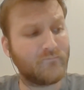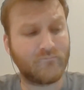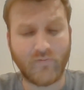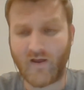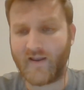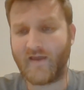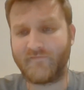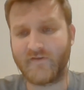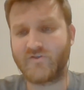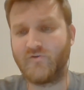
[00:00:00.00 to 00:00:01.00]
But
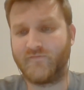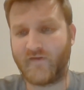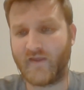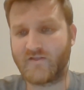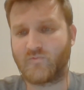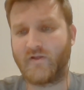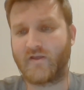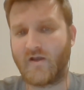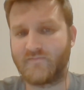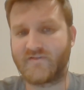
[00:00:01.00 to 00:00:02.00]
FSU fans, when it
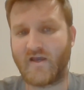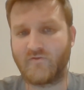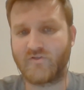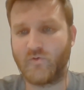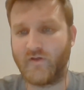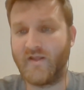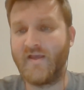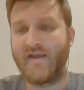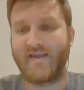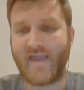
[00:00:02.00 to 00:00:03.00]
comes down to it,
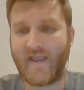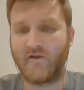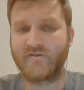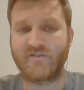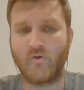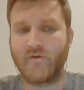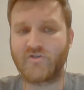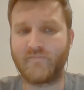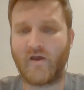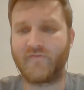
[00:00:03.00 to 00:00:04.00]
care so
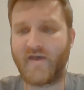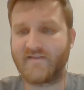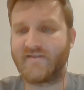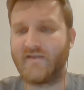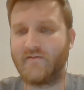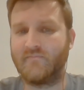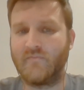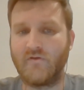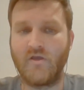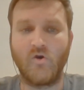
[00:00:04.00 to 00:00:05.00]
much about that team.
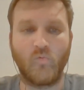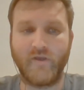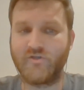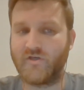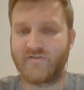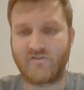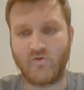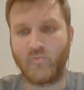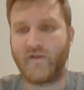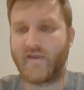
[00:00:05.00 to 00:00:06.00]
We just
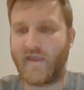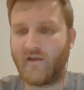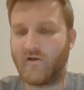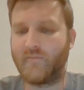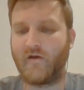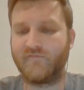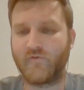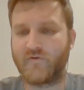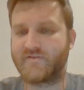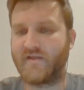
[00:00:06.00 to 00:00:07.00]
do. We care about
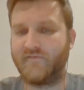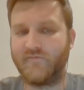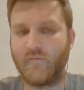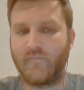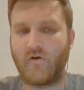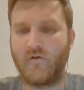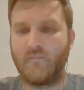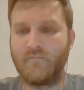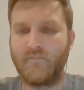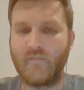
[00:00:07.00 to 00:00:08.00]
Florida State football.
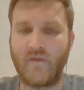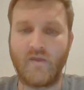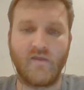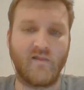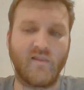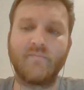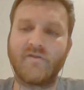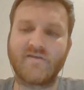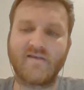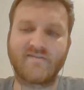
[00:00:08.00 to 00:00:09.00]
Let me
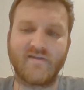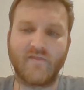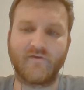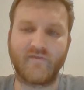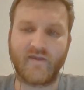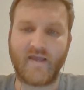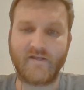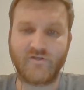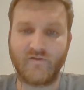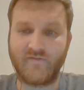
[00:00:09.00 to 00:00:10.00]
toss another thing
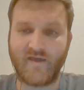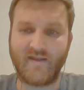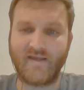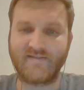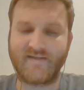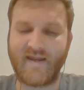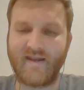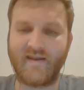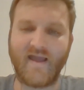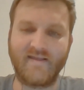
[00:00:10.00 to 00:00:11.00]
at you. That
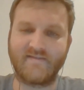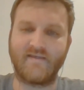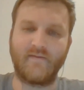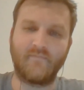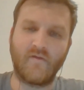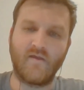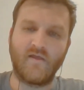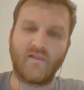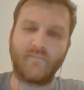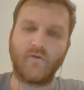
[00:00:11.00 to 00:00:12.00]
1989 team.
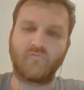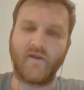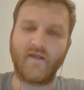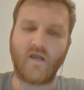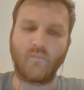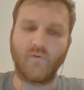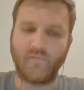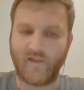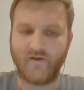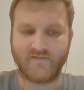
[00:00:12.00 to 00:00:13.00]
Let me read a couple
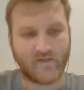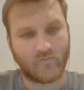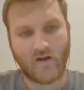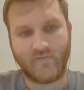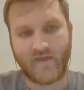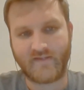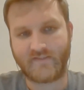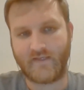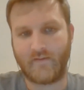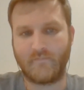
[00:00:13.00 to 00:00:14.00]
players that were on that
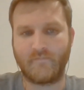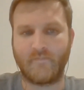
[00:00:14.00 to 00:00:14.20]
team.